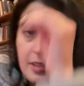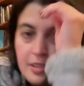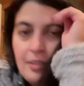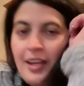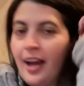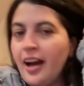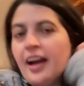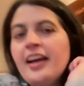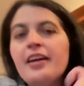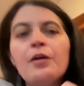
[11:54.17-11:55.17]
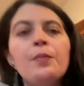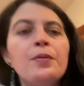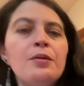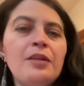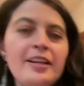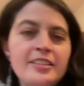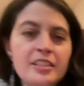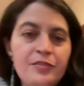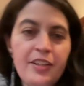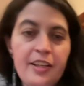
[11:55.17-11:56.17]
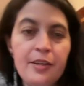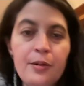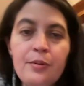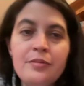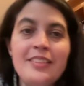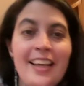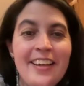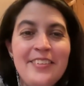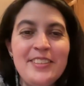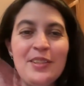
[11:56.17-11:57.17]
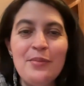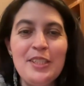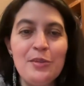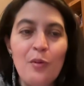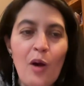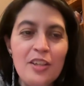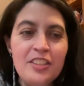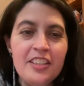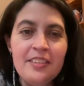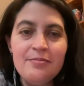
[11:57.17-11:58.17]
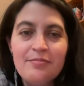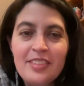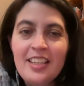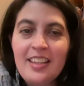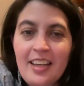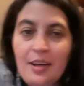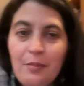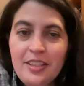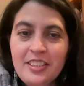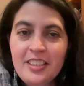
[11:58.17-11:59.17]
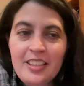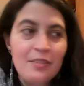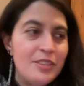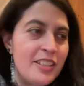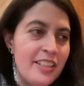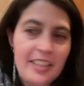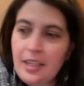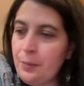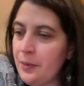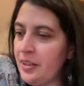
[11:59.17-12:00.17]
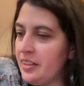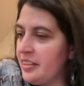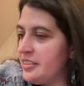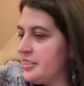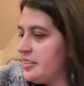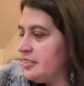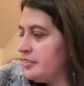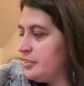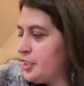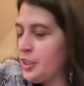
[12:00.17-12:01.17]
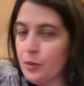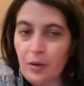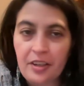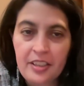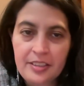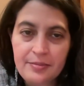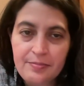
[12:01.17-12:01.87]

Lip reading: So yeah, I hope you like this video. Thank you so much for watching. Like I mentioned, I was gonna keep it nice and short.